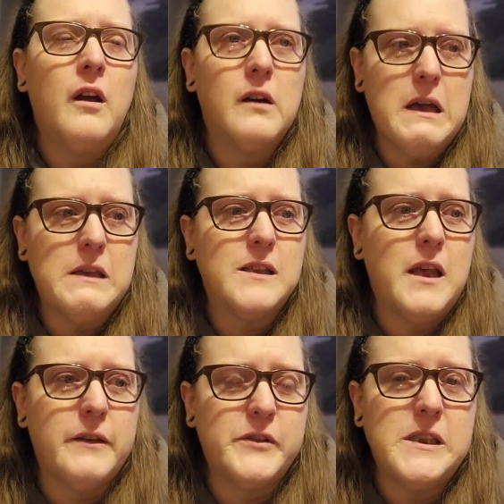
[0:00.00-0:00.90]
guys
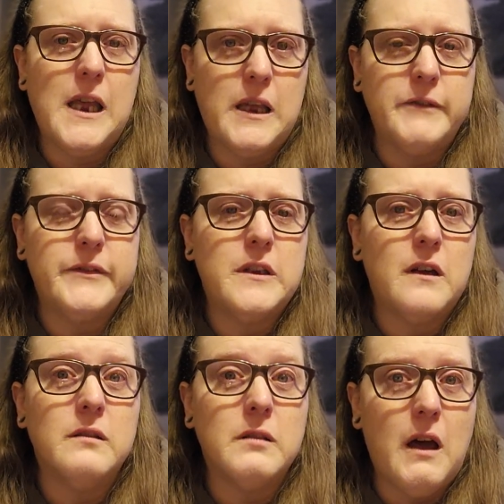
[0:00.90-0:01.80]
have saved
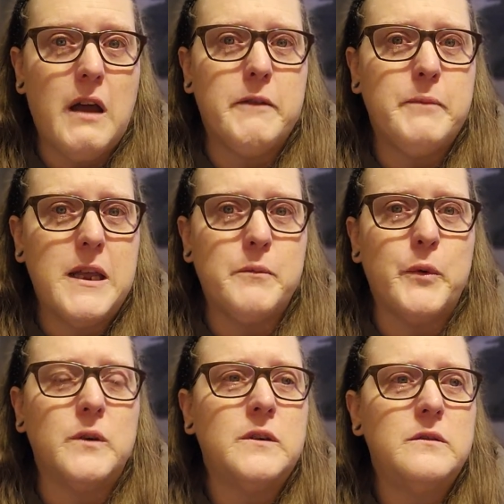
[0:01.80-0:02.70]
a lot of
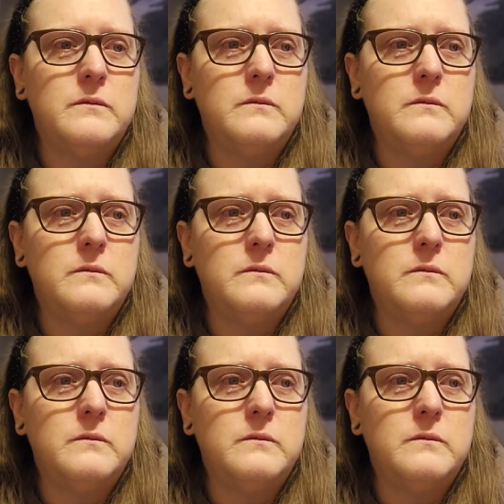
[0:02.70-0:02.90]
people.